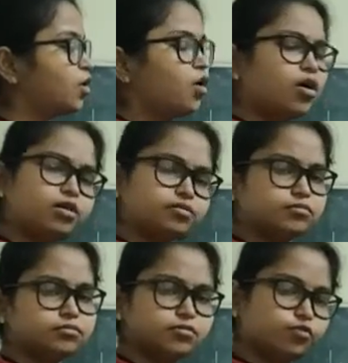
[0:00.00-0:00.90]

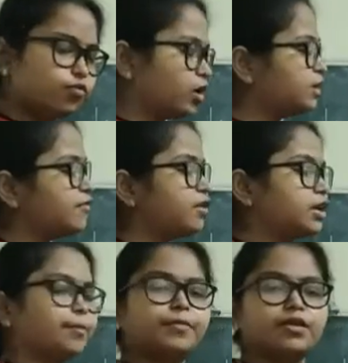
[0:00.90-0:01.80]
or
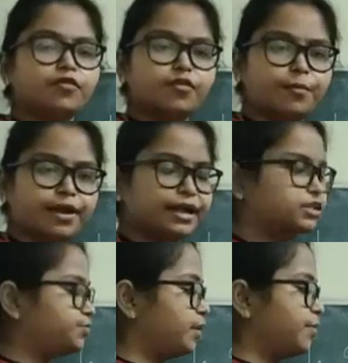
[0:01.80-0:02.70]
whatever number of
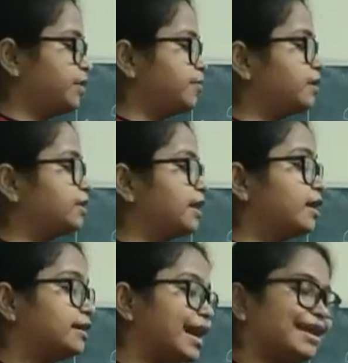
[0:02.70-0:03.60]
operands may be, but they
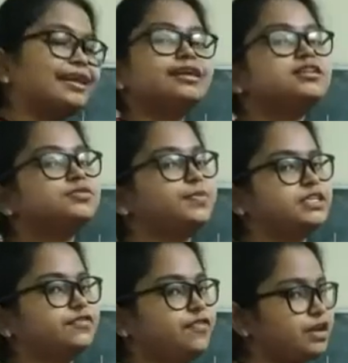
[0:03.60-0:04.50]
are directly
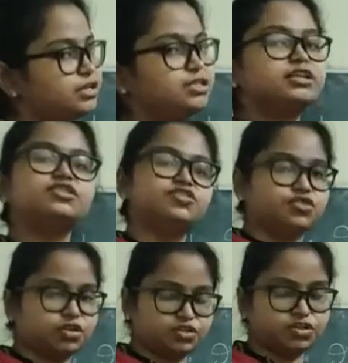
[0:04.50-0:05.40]
specified in the
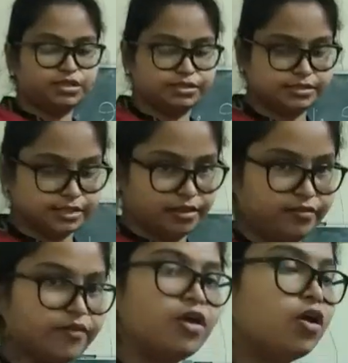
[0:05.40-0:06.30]
instruction itself.
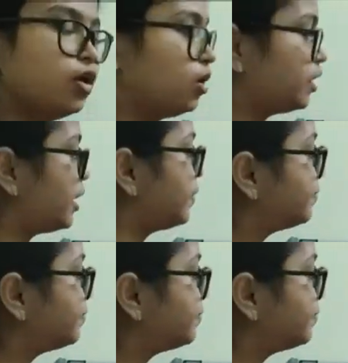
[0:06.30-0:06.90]
Okay.